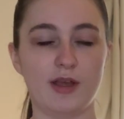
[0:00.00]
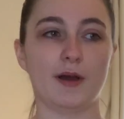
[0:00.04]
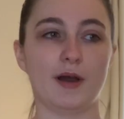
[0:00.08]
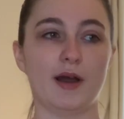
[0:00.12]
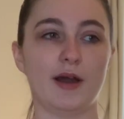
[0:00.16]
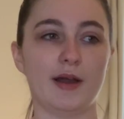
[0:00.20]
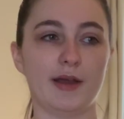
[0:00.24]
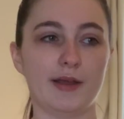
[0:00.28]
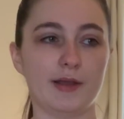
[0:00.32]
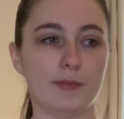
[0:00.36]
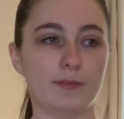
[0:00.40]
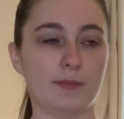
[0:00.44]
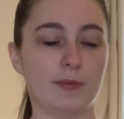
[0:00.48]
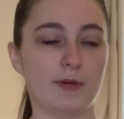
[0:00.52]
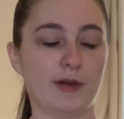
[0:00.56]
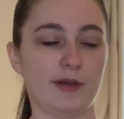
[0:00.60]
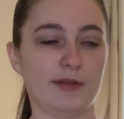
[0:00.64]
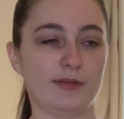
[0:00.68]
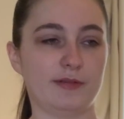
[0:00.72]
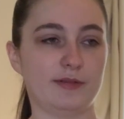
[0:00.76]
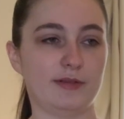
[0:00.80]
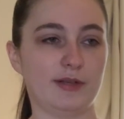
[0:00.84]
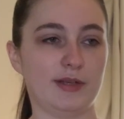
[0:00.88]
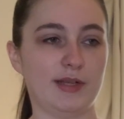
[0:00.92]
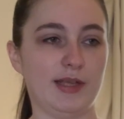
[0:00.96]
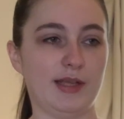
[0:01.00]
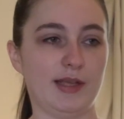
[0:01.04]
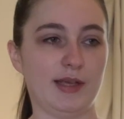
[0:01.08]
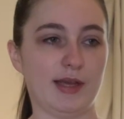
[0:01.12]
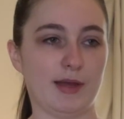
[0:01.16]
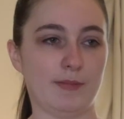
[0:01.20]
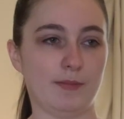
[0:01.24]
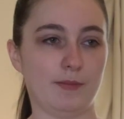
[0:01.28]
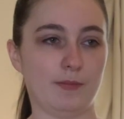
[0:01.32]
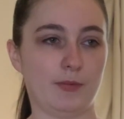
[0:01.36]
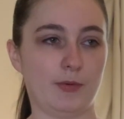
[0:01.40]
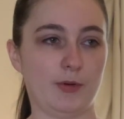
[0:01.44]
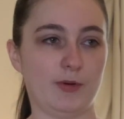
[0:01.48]
I personally
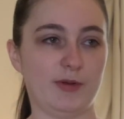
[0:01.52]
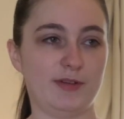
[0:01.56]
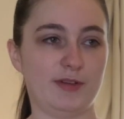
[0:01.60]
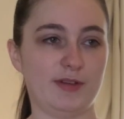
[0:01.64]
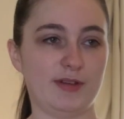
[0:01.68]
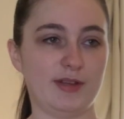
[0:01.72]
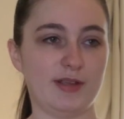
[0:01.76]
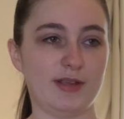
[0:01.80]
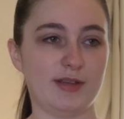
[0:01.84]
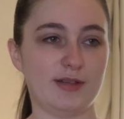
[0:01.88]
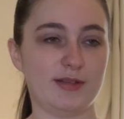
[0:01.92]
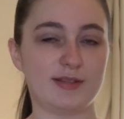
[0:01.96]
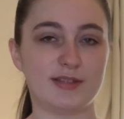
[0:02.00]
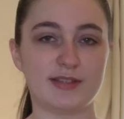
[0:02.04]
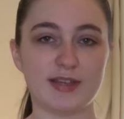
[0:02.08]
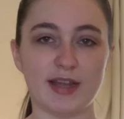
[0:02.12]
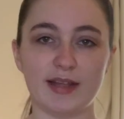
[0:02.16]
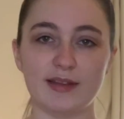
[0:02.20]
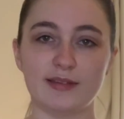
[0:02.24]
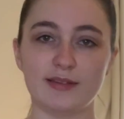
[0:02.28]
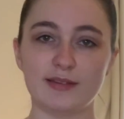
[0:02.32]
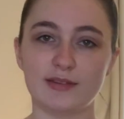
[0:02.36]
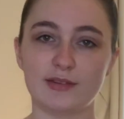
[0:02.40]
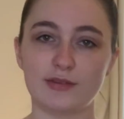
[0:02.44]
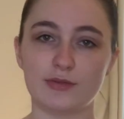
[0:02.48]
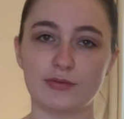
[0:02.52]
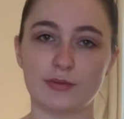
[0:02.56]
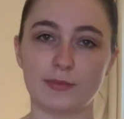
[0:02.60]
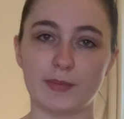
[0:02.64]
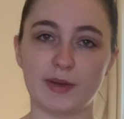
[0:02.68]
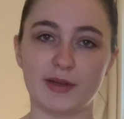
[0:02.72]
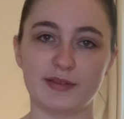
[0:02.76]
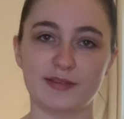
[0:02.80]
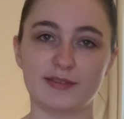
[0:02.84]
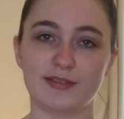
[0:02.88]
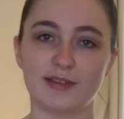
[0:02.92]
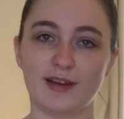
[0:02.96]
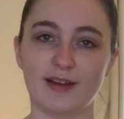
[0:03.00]
am pretty dense for
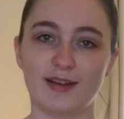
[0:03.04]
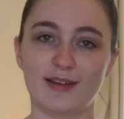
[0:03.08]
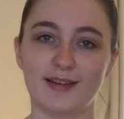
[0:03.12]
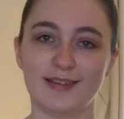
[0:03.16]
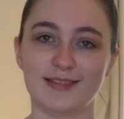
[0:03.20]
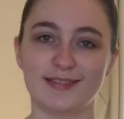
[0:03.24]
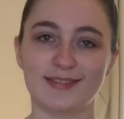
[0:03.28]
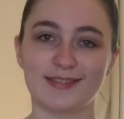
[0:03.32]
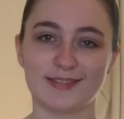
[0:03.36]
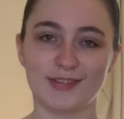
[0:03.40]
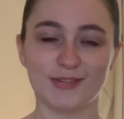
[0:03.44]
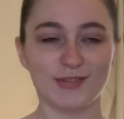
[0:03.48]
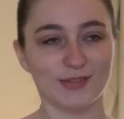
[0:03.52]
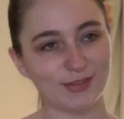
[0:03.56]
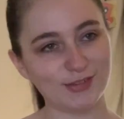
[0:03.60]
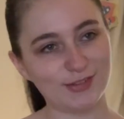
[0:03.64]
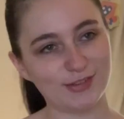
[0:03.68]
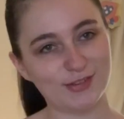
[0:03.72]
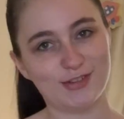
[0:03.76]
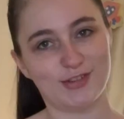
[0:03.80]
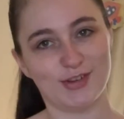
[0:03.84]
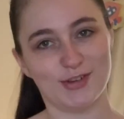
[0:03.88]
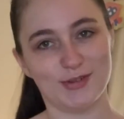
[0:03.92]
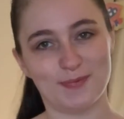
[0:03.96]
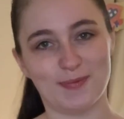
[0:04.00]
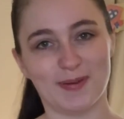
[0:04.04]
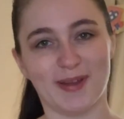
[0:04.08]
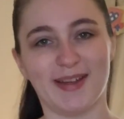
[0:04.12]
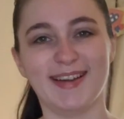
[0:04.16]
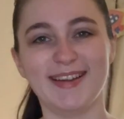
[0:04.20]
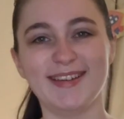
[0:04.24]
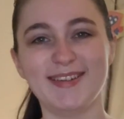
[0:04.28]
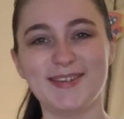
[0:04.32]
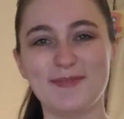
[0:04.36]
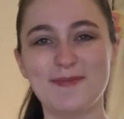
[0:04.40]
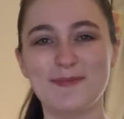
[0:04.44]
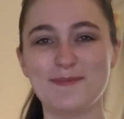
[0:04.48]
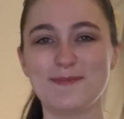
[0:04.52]
my size, not
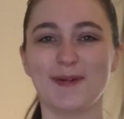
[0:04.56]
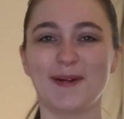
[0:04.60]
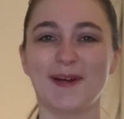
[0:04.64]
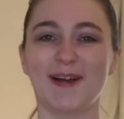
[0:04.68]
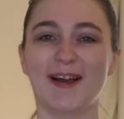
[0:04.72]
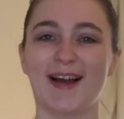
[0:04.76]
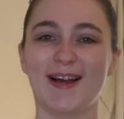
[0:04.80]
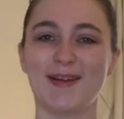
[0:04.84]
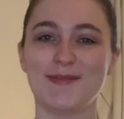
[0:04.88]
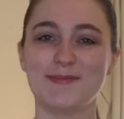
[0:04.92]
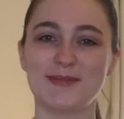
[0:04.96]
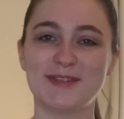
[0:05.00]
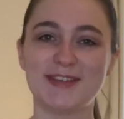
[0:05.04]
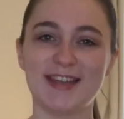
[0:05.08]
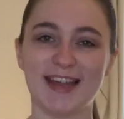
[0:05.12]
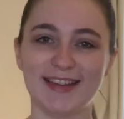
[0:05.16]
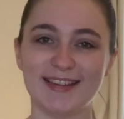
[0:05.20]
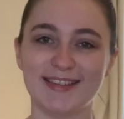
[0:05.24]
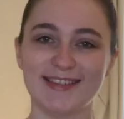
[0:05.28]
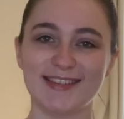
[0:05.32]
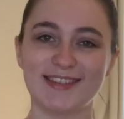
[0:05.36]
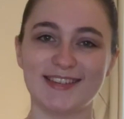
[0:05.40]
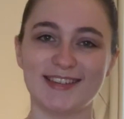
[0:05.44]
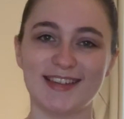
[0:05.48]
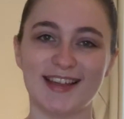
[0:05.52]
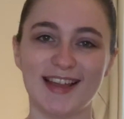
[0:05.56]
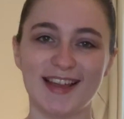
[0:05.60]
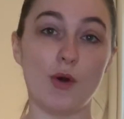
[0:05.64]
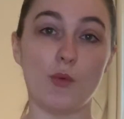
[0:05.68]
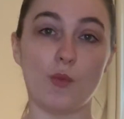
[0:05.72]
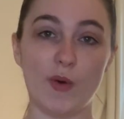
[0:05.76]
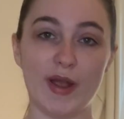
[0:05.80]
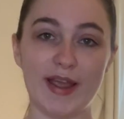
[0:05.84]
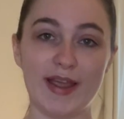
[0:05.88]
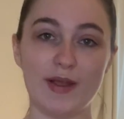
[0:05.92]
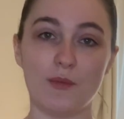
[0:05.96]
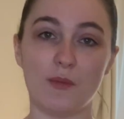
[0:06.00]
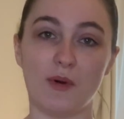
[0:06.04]
stupid, but I'm dense
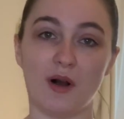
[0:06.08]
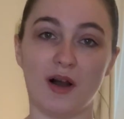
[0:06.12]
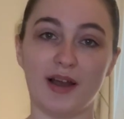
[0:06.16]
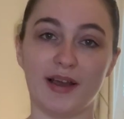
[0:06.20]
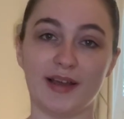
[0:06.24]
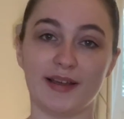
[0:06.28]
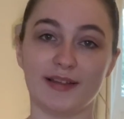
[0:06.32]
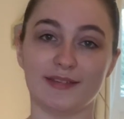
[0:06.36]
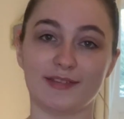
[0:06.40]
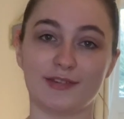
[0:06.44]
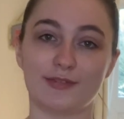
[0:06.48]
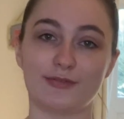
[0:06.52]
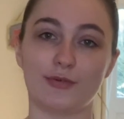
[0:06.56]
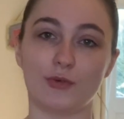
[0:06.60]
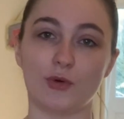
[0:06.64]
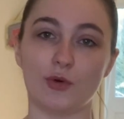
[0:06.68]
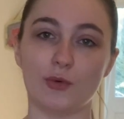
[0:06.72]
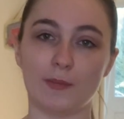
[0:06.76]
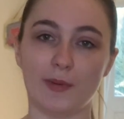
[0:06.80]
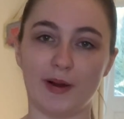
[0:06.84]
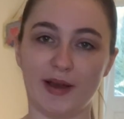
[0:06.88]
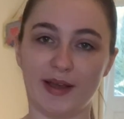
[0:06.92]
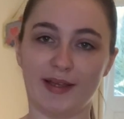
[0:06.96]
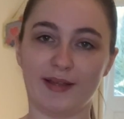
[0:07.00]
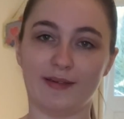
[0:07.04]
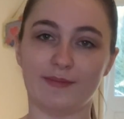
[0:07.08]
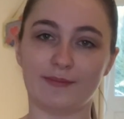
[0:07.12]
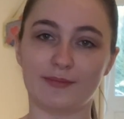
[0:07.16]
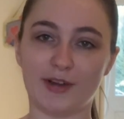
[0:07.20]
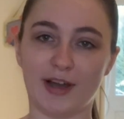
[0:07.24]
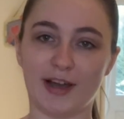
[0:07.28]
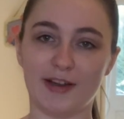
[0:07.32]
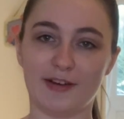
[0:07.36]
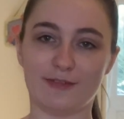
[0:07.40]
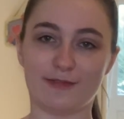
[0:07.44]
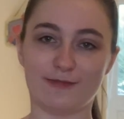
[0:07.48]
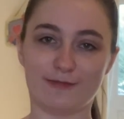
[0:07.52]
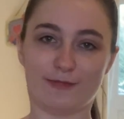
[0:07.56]
weight wise for my
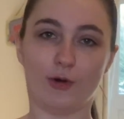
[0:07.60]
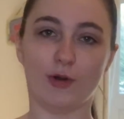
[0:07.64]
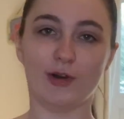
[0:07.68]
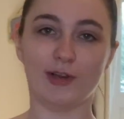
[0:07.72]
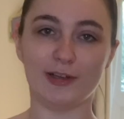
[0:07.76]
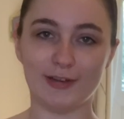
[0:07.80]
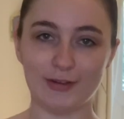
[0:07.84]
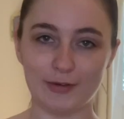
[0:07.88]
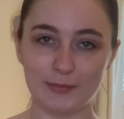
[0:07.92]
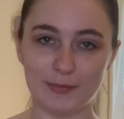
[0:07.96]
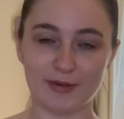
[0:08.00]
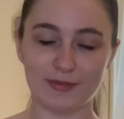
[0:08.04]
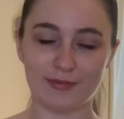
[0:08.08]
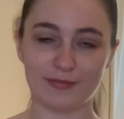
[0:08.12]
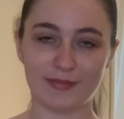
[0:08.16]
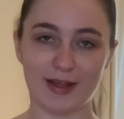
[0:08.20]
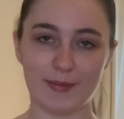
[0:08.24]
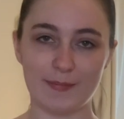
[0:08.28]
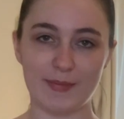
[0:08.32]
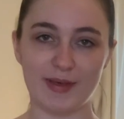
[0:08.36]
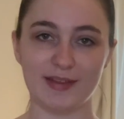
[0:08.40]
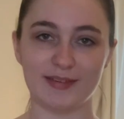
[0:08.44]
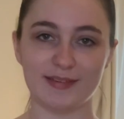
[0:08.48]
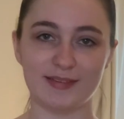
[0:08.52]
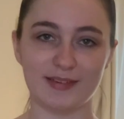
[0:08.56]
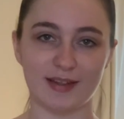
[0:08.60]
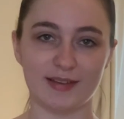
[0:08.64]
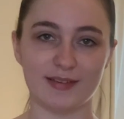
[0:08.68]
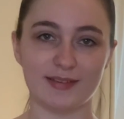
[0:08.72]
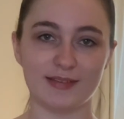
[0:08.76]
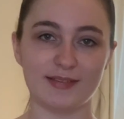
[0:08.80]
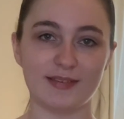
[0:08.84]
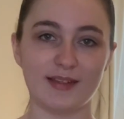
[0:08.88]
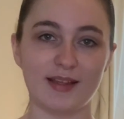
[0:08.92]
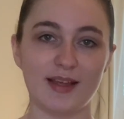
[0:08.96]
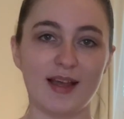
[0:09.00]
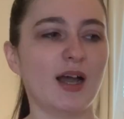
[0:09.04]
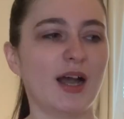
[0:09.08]
kind of volume, if that makes
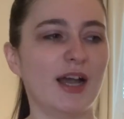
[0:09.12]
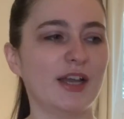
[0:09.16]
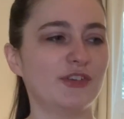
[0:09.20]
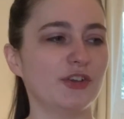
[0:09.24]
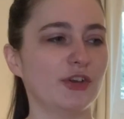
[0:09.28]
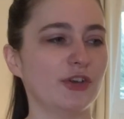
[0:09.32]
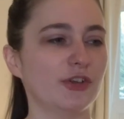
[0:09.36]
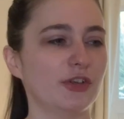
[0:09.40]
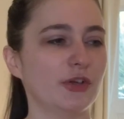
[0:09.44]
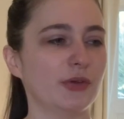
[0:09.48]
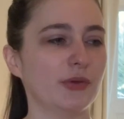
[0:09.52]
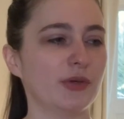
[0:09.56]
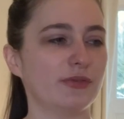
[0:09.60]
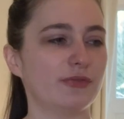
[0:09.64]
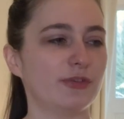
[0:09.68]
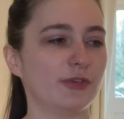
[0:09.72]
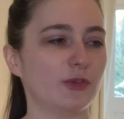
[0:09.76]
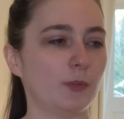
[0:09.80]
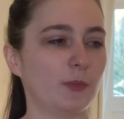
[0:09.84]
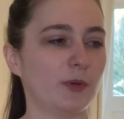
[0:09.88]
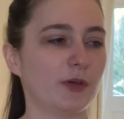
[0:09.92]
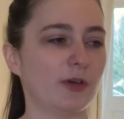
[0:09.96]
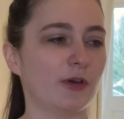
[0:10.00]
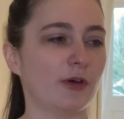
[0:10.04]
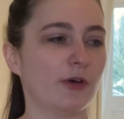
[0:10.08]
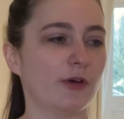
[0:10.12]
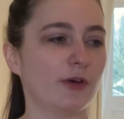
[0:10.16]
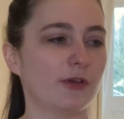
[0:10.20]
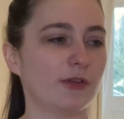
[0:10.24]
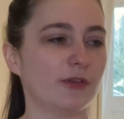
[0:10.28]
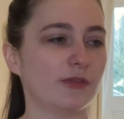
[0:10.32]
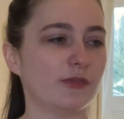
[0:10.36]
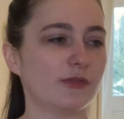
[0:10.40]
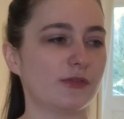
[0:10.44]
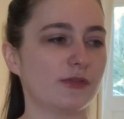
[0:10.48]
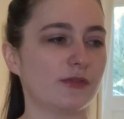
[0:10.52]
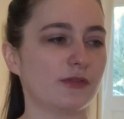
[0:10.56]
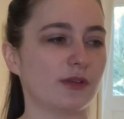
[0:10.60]
sense. I don't know if it's
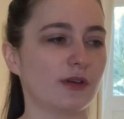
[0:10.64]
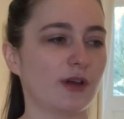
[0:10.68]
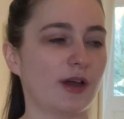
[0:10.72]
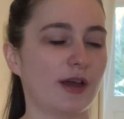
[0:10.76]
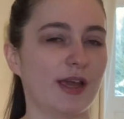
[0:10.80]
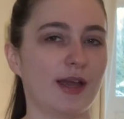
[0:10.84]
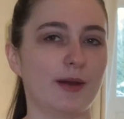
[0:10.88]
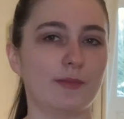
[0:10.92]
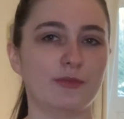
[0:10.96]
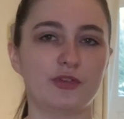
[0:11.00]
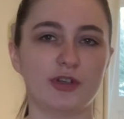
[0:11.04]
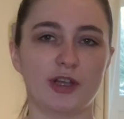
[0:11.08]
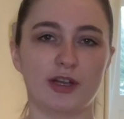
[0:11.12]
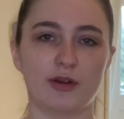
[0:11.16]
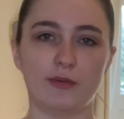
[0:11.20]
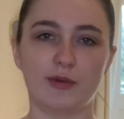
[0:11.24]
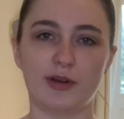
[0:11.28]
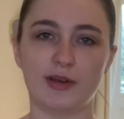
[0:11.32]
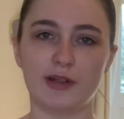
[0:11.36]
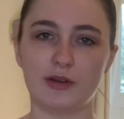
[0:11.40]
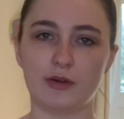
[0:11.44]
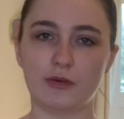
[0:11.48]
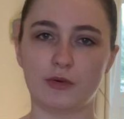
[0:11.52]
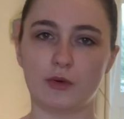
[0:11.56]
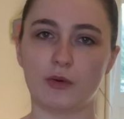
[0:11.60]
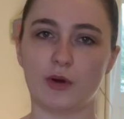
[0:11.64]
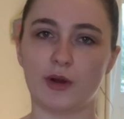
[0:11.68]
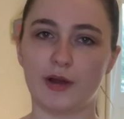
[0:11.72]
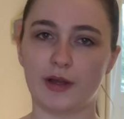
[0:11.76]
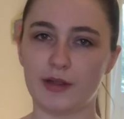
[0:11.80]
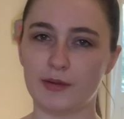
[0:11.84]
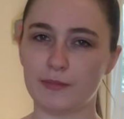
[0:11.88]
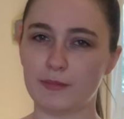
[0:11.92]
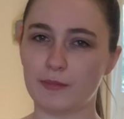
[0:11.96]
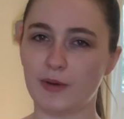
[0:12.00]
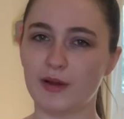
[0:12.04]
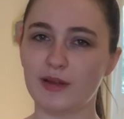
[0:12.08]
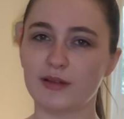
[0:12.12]
because I am generally
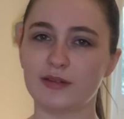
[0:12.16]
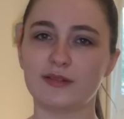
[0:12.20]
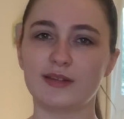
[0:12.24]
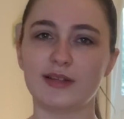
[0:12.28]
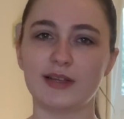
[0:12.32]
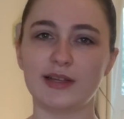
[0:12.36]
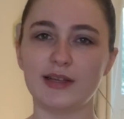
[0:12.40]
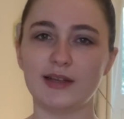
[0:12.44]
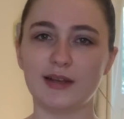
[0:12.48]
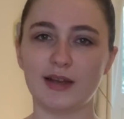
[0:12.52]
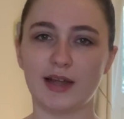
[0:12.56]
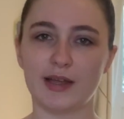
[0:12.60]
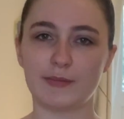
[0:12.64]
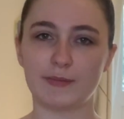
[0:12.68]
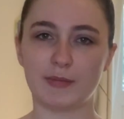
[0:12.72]
quite muscly, like